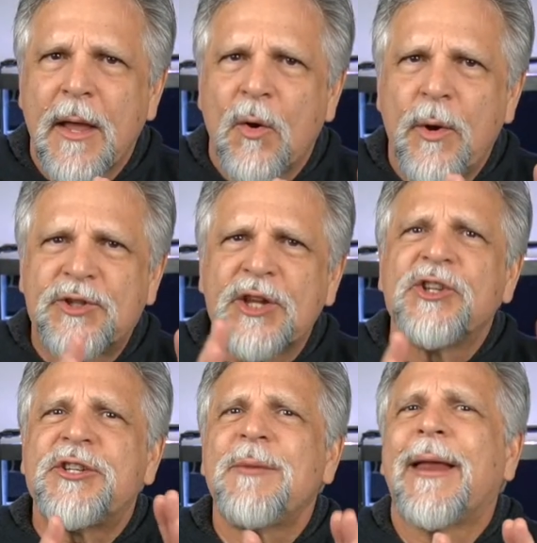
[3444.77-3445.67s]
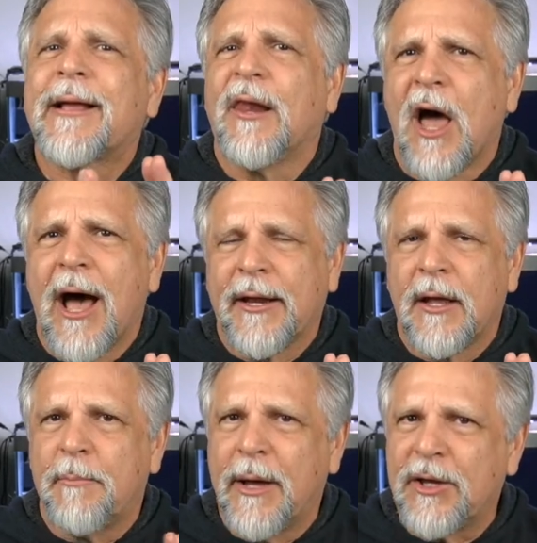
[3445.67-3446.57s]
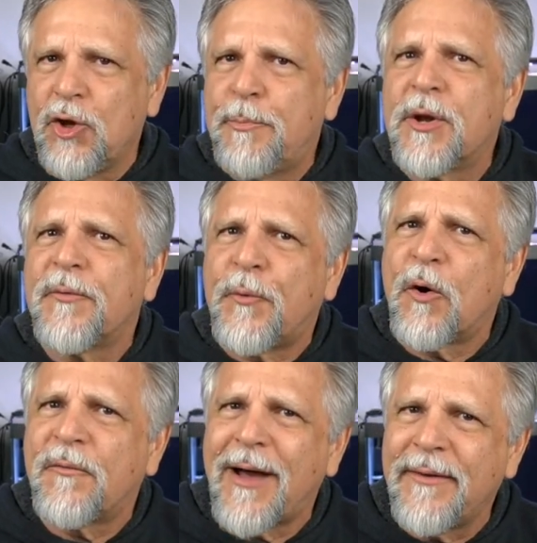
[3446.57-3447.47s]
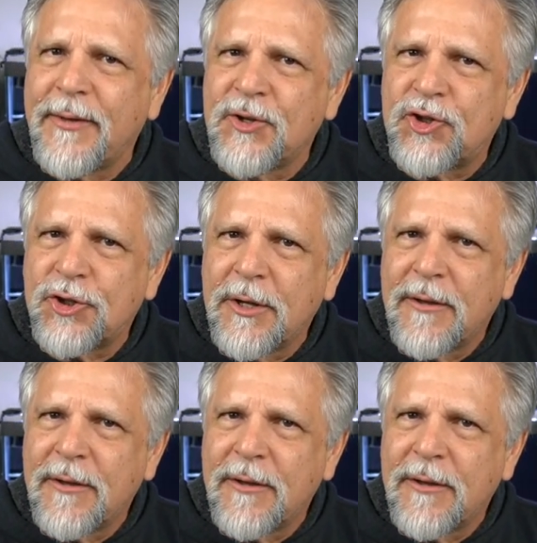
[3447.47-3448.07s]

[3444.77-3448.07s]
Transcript: which doesn't seem like a lot, but you put a four or five inch